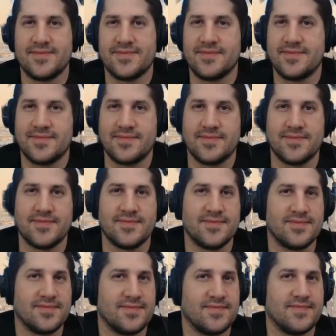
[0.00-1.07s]

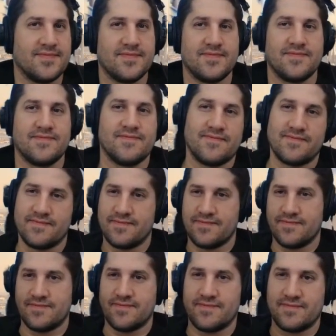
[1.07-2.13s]

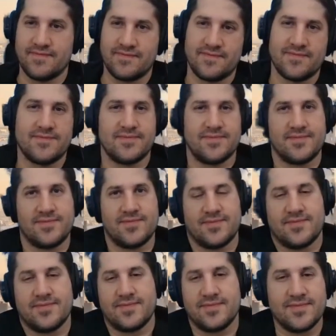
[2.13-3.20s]

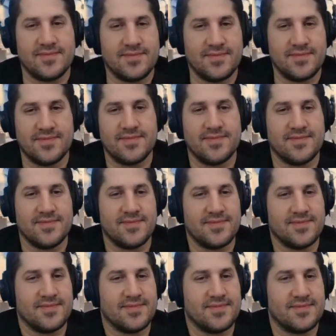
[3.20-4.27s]

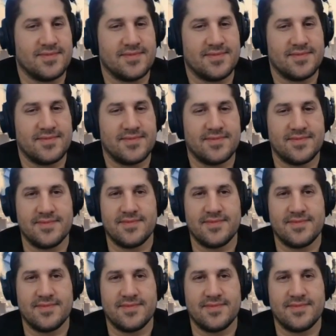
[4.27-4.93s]
The person shown says nothing.